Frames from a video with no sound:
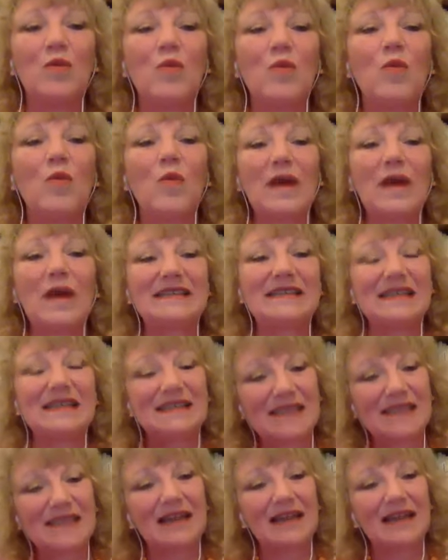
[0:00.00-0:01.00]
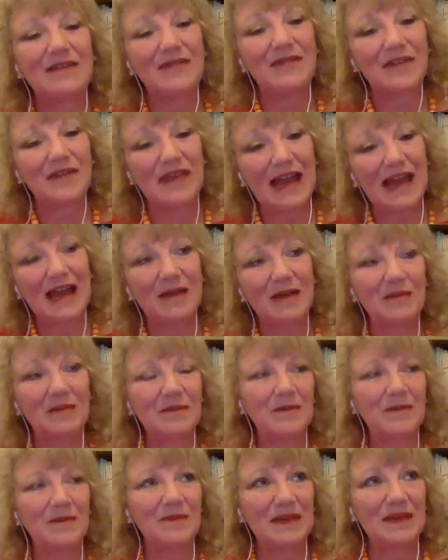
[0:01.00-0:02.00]
What is exciting for
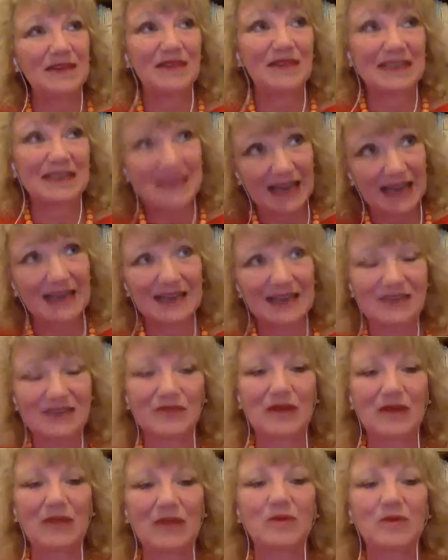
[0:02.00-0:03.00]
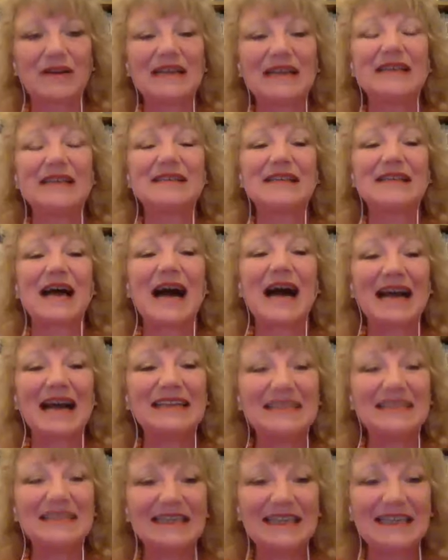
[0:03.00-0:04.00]
them, if exciting is the right word, is the
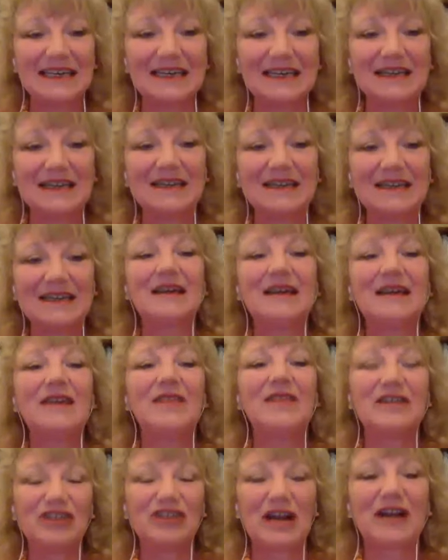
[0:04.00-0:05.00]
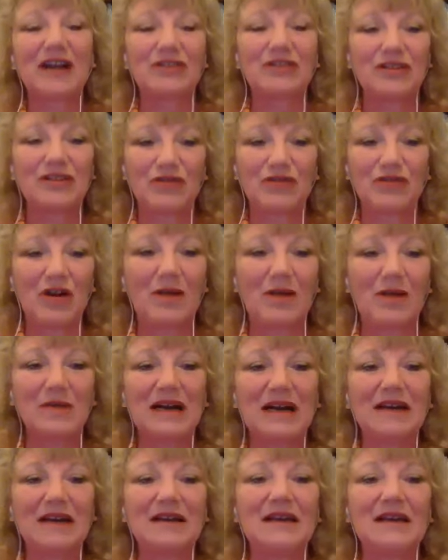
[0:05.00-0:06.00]
idea that childhood
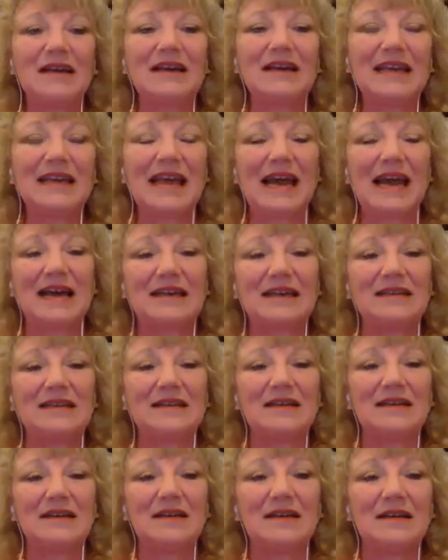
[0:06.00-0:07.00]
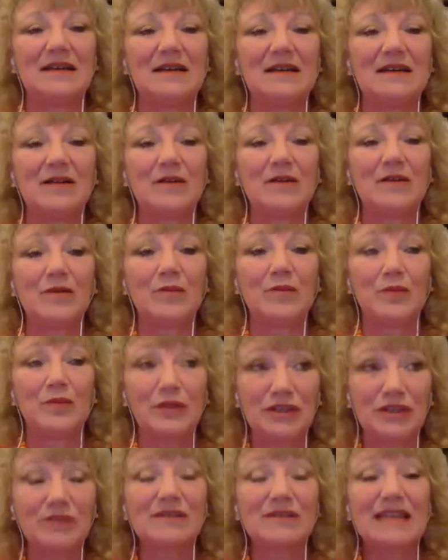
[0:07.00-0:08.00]
trauma can
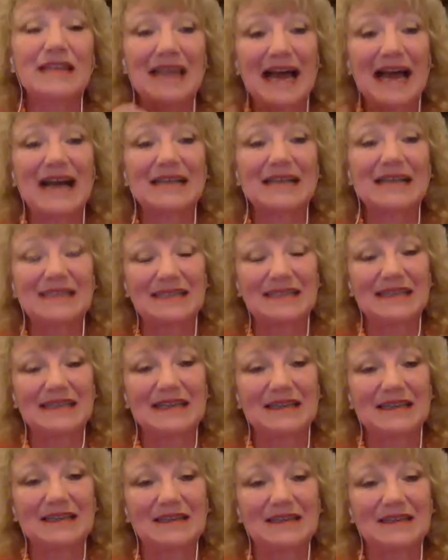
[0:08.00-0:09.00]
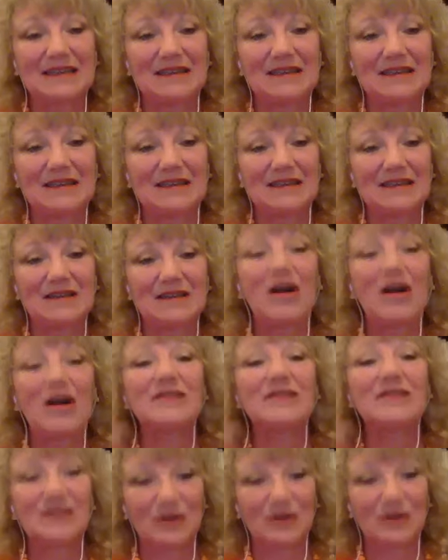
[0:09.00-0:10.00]
produce lasting
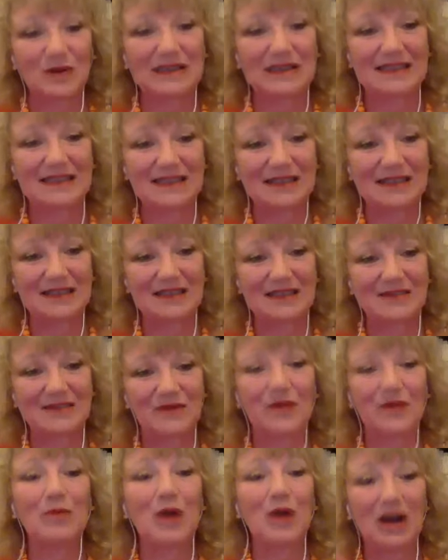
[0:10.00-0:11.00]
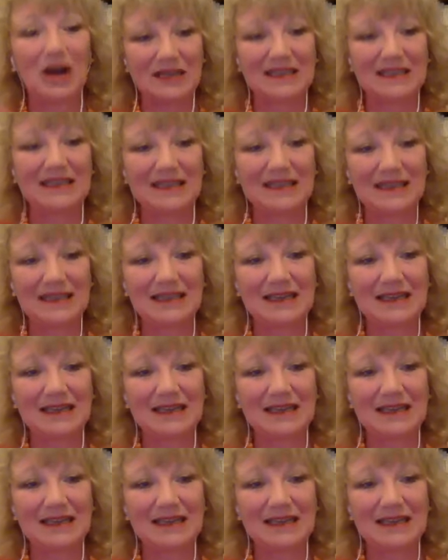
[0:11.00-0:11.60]
consequences for the body.